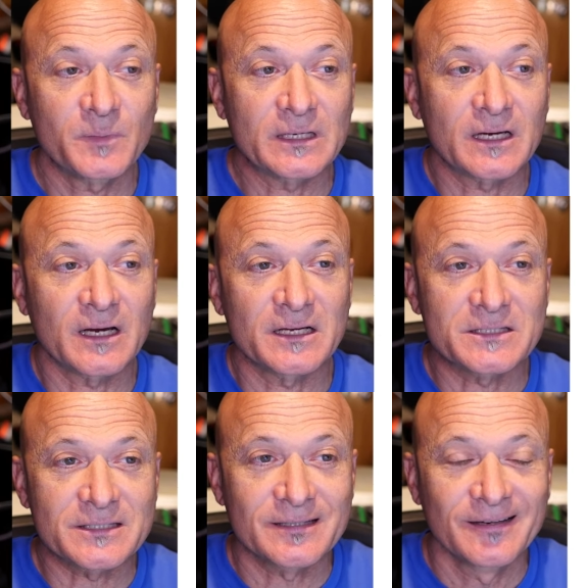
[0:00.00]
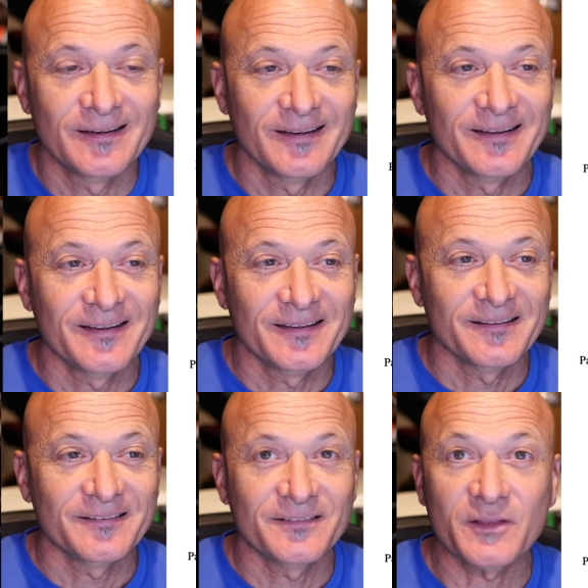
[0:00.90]
because
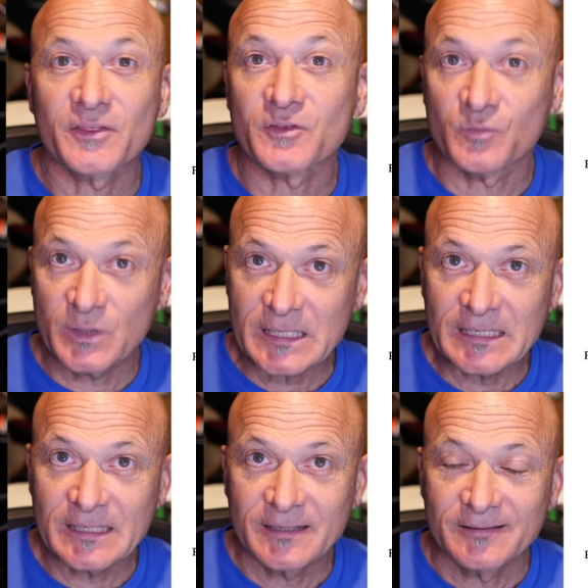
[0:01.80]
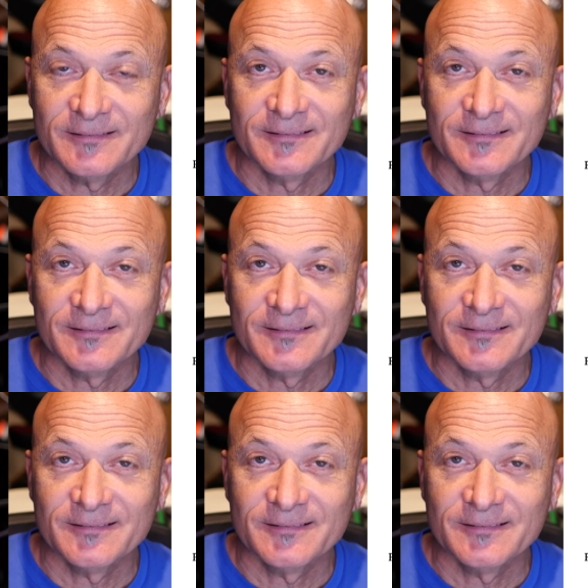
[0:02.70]
the three